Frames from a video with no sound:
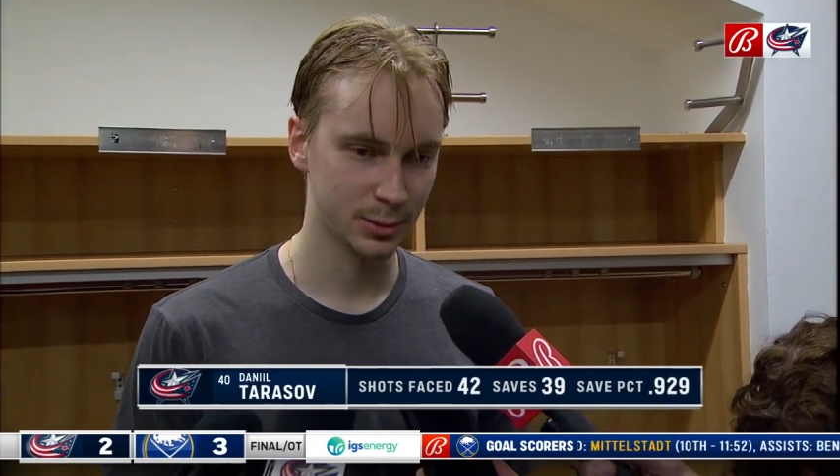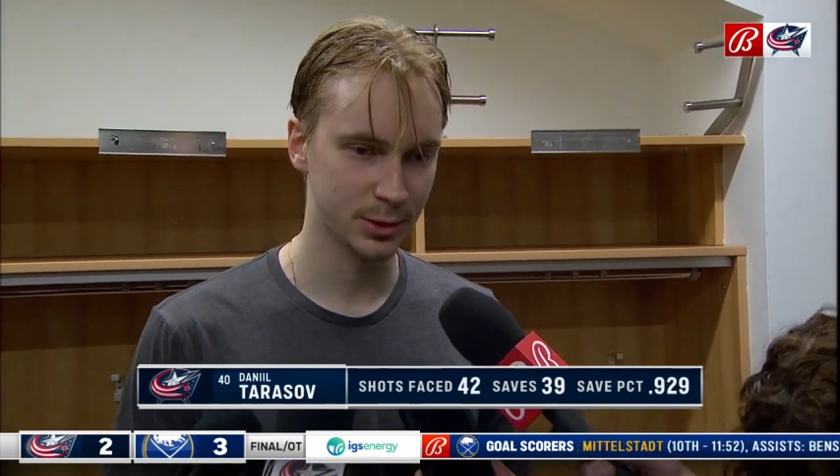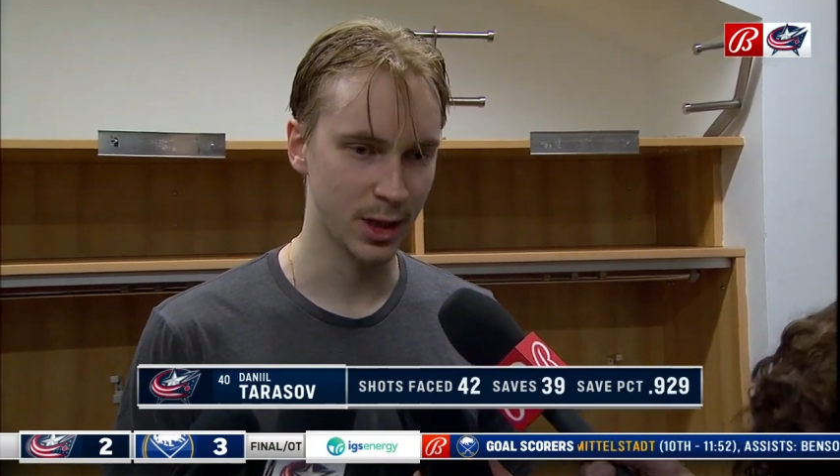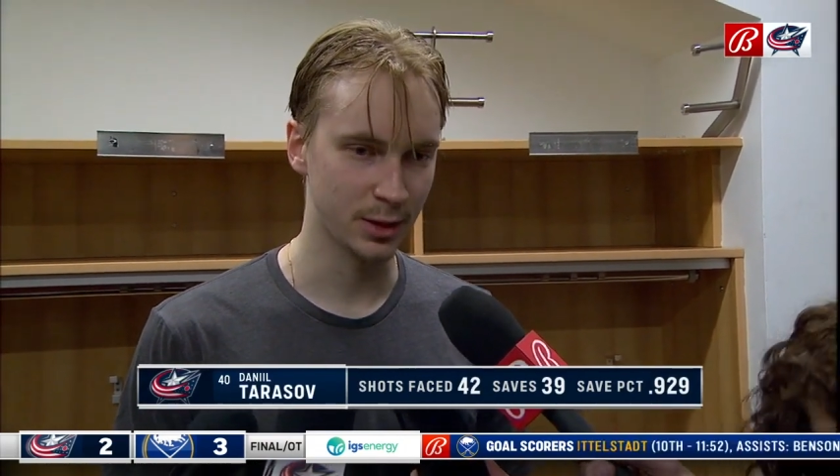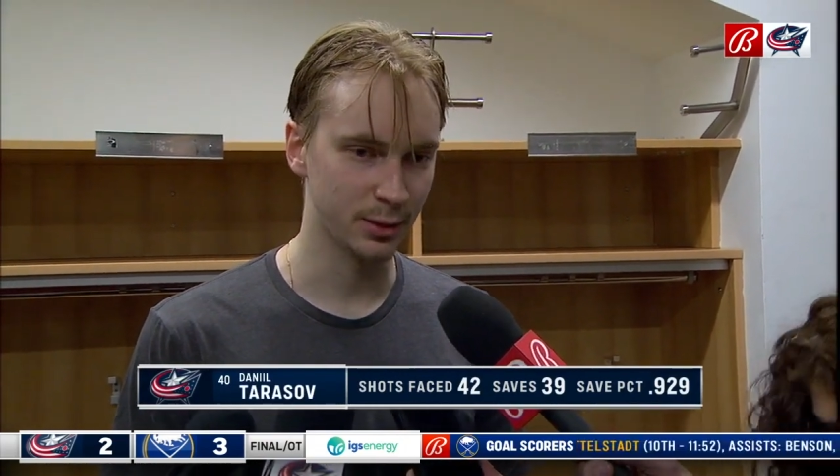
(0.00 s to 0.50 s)

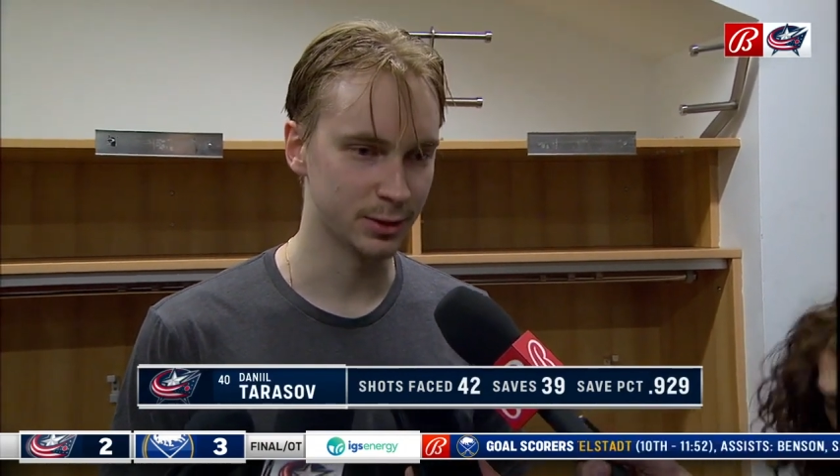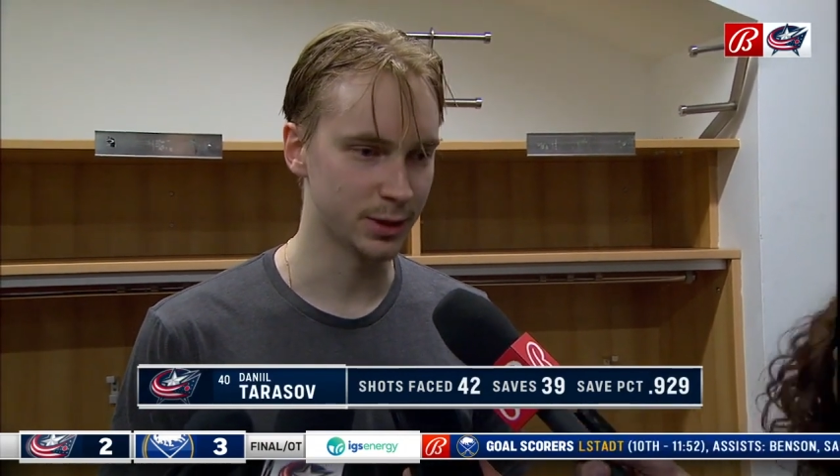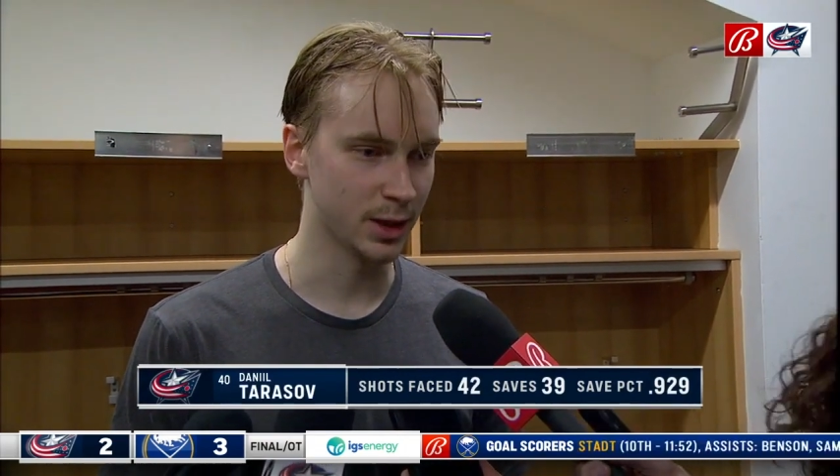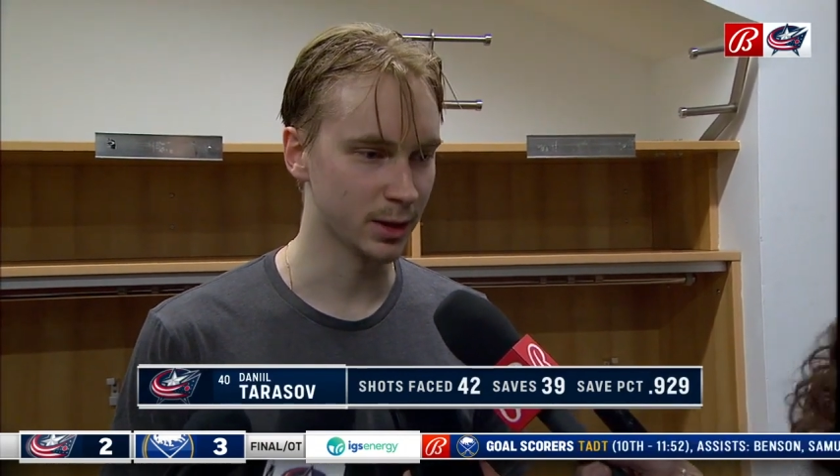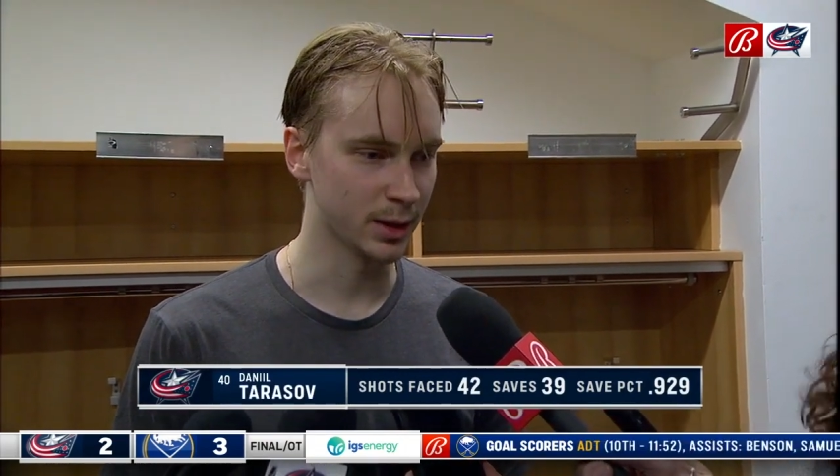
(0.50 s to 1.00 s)
trying every
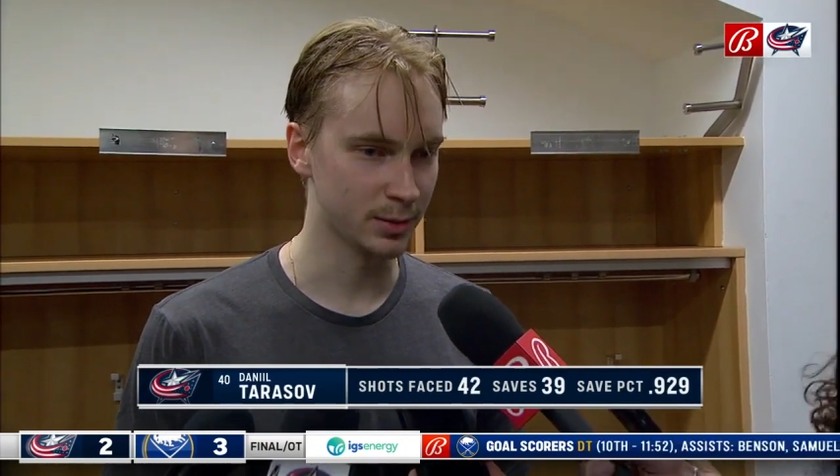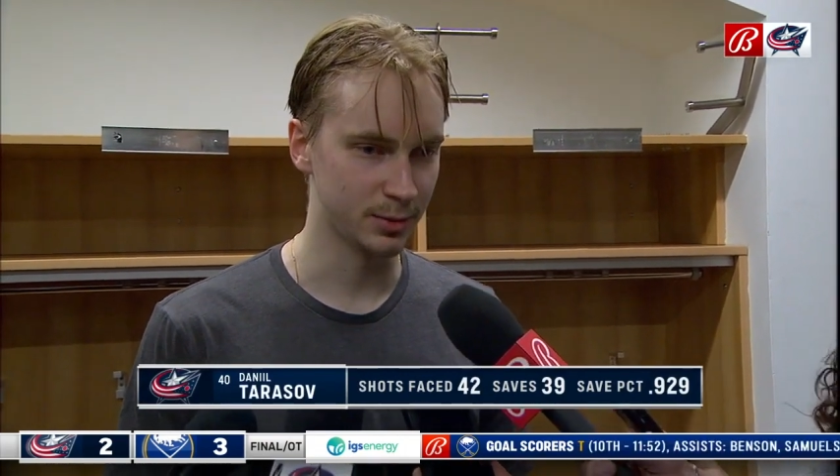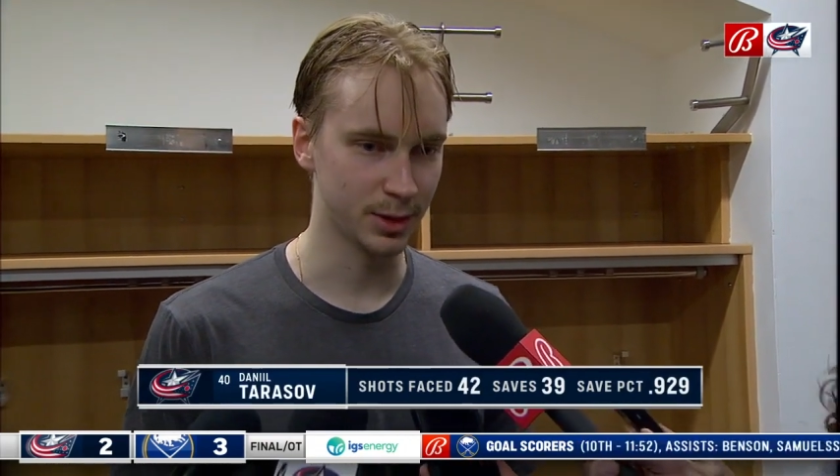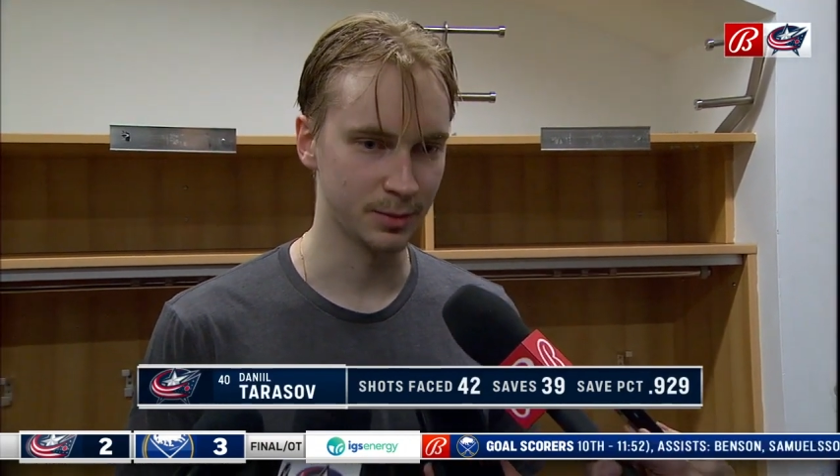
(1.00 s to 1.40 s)
day like be